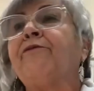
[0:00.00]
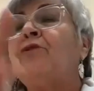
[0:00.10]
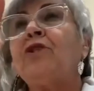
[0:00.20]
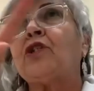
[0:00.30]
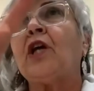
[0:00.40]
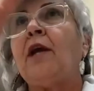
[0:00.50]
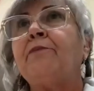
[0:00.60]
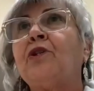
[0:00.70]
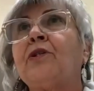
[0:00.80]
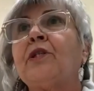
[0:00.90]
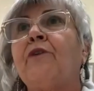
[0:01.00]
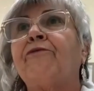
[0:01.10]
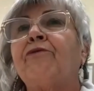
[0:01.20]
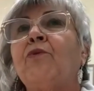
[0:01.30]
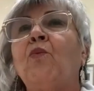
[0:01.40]
if you just timed yourself
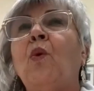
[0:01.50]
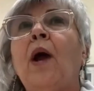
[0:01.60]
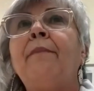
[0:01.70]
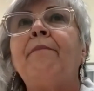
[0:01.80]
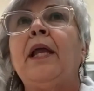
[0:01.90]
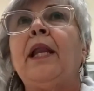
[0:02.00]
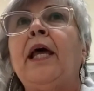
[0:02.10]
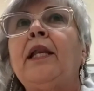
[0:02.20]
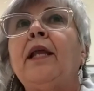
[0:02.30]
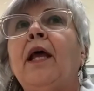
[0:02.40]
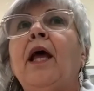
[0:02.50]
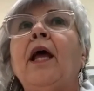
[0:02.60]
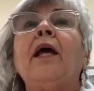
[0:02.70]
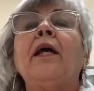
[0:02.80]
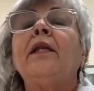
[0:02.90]
for 1 minute,
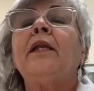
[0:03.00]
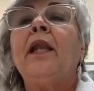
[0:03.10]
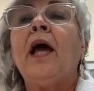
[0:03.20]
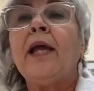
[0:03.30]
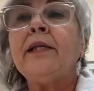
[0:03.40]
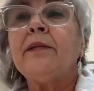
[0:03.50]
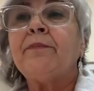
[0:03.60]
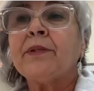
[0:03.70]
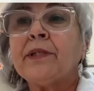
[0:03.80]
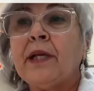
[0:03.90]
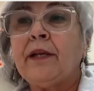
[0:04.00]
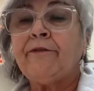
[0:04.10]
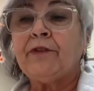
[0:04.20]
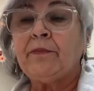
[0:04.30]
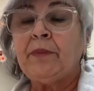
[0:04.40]
90%
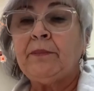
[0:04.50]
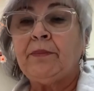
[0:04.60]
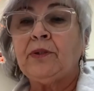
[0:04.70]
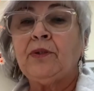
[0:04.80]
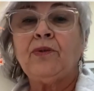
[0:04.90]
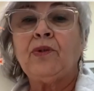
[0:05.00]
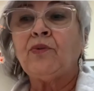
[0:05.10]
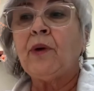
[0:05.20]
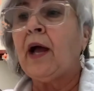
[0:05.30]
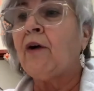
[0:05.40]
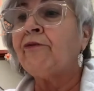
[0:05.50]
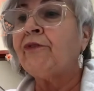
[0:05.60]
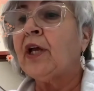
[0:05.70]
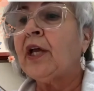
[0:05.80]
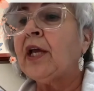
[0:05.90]
of the people do 12
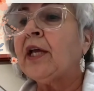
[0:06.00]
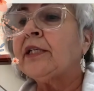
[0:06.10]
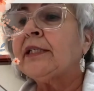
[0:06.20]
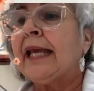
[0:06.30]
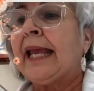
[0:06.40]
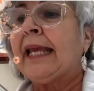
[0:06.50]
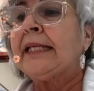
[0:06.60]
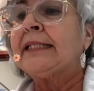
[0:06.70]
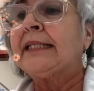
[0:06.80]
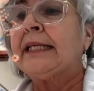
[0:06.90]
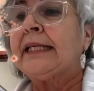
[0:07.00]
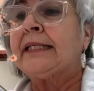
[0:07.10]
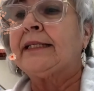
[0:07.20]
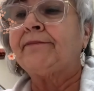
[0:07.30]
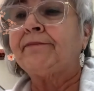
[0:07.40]
to
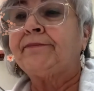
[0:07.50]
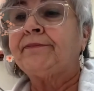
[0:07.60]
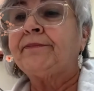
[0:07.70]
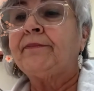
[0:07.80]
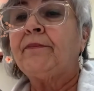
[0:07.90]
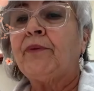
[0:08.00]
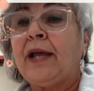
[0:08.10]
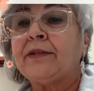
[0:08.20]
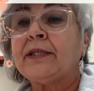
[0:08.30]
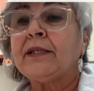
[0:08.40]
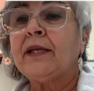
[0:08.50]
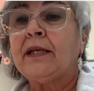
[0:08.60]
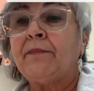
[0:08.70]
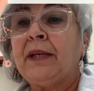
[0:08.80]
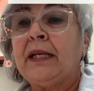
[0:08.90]
18 breaths
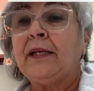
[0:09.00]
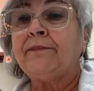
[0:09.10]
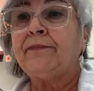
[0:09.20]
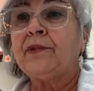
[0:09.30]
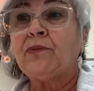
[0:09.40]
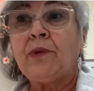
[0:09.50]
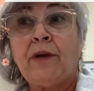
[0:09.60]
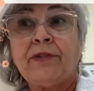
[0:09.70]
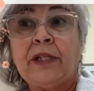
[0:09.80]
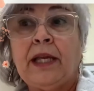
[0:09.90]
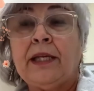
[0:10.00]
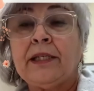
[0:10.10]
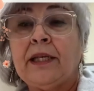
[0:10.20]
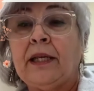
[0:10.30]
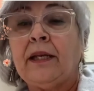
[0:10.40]
in a minute, 12 to
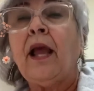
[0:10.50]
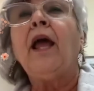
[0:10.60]
18.